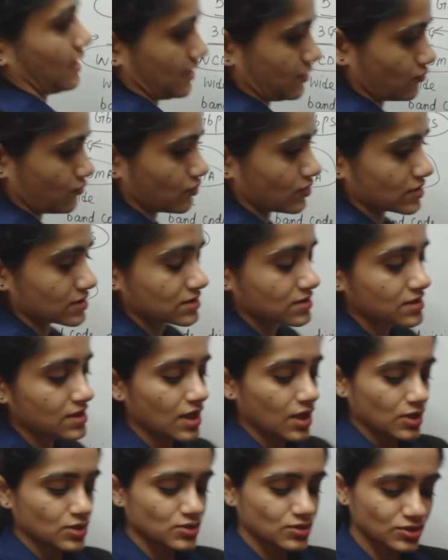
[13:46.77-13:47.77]
networks.
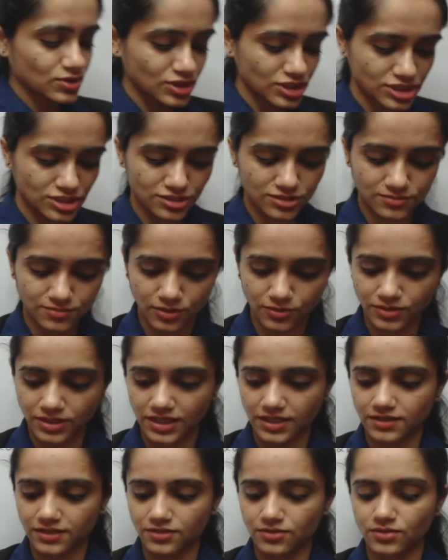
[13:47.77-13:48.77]
So this is about
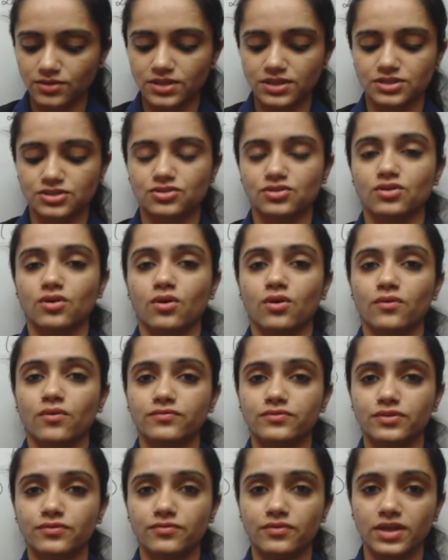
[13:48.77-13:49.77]
introduction of
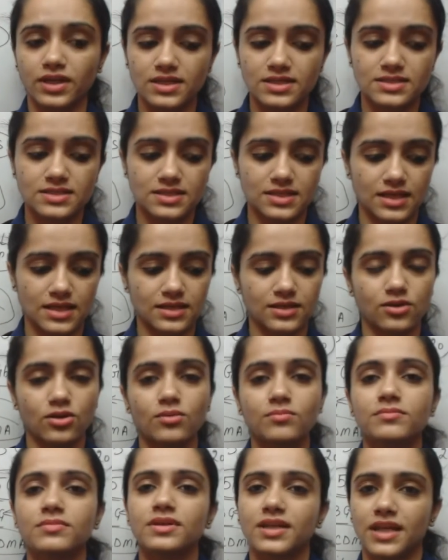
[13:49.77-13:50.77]
the various
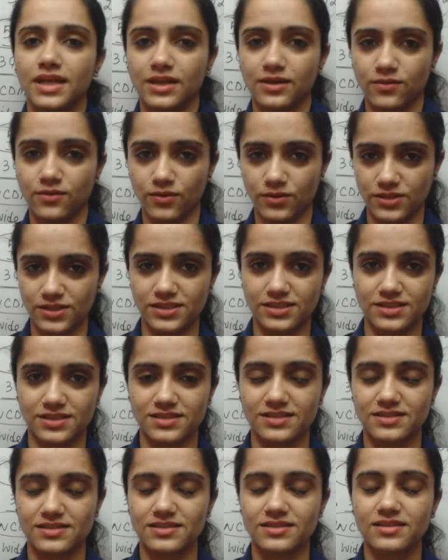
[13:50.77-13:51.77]
telecom technologies.
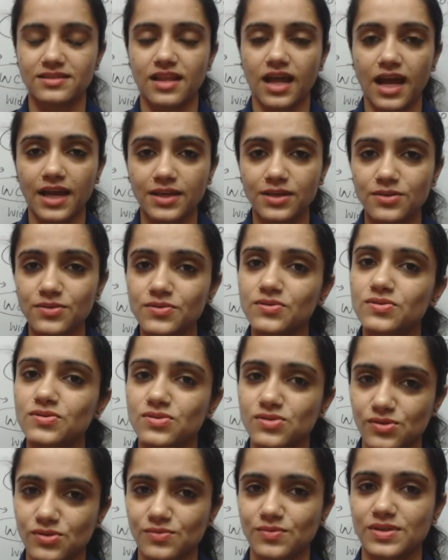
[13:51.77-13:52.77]
Thank you
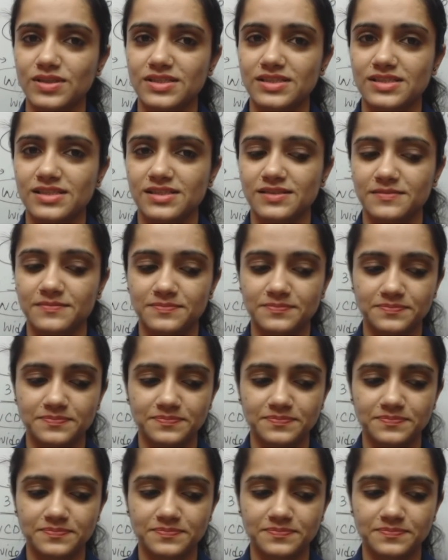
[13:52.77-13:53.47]
so much.